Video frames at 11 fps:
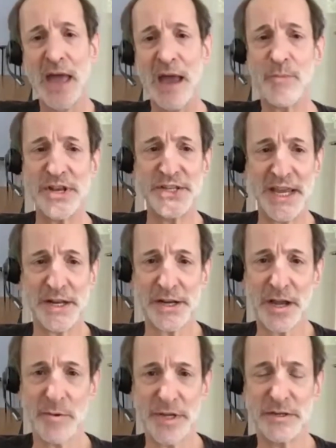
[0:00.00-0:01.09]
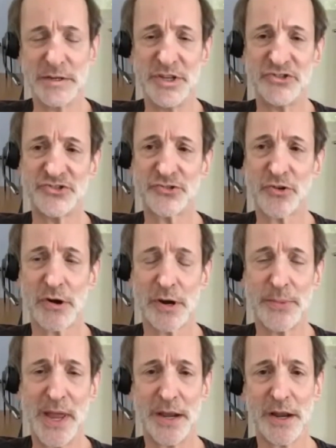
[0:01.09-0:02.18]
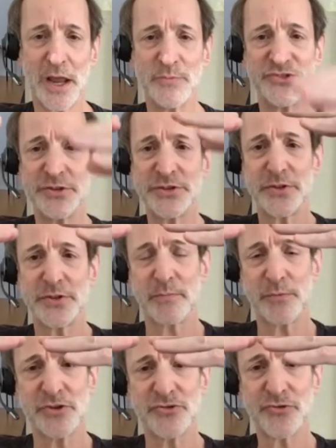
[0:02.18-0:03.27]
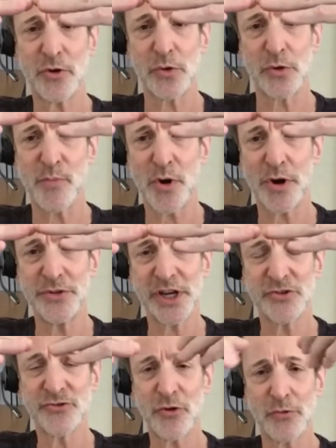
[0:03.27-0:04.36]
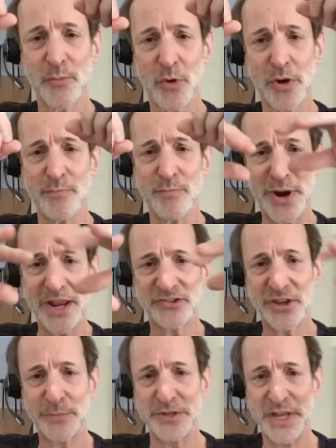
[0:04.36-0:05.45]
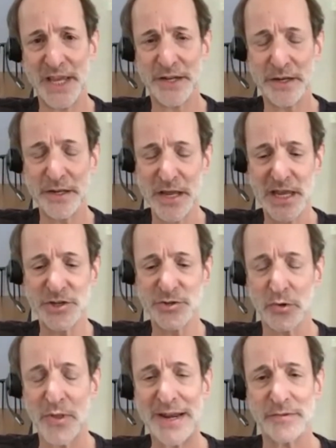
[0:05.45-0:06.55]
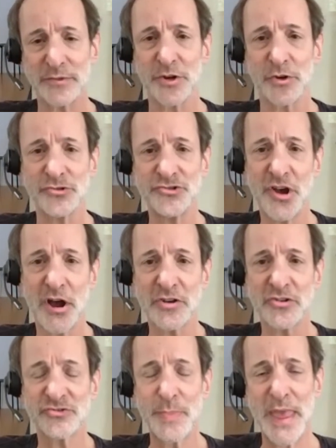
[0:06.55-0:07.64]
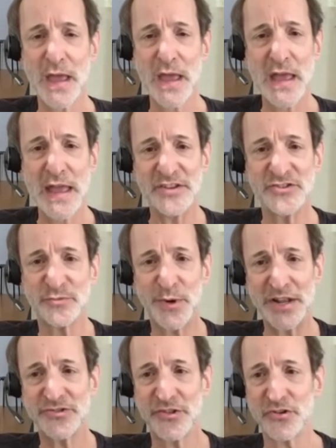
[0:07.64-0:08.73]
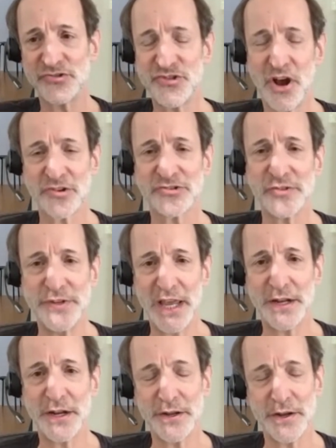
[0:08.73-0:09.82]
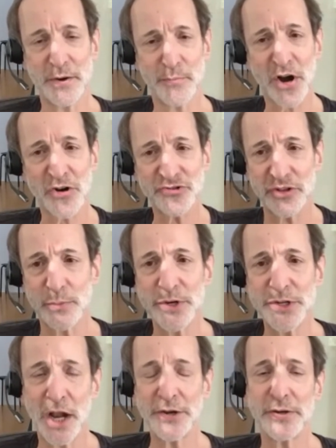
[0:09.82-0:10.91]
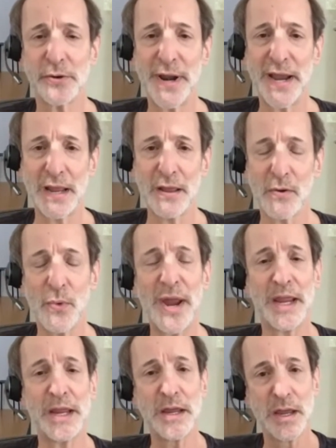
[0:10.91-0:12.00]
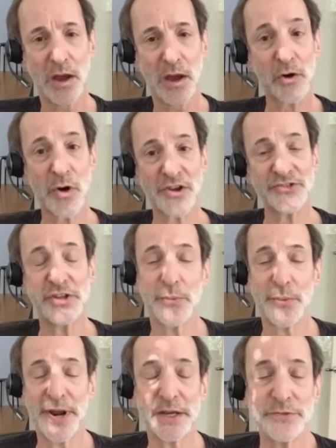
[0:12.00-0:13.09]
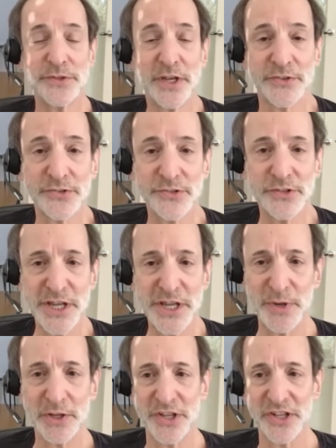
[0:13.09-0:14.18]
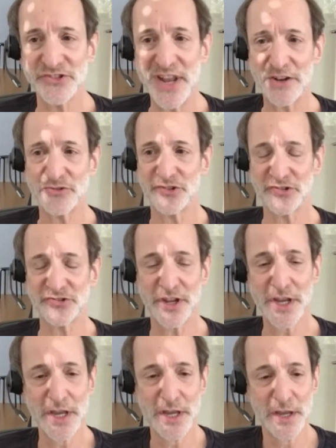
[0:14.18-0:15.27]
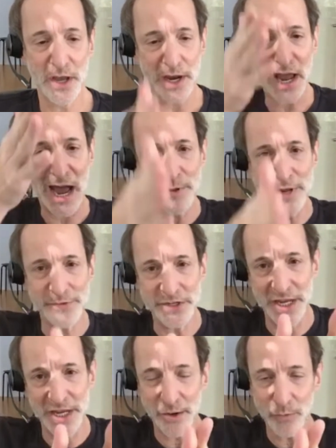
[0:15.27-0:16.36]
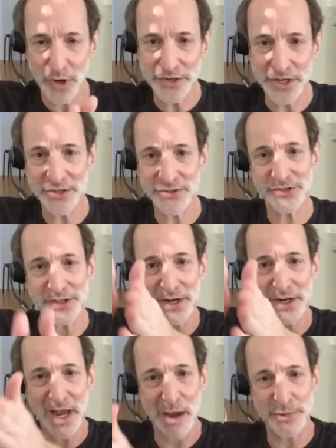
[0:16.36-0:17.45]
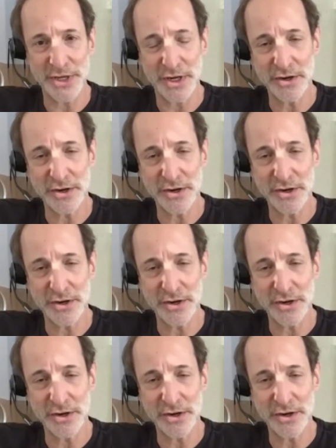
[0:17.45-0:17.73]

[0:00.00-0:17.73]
And when data come in to be stored, then it comes into the controller board, and the controller board breaks up the data into a lot of little chunks and spreads those chunks of data in a partially redundant array way across the array of disks. And typically, it's not just a copy of the data on one disk and a copy on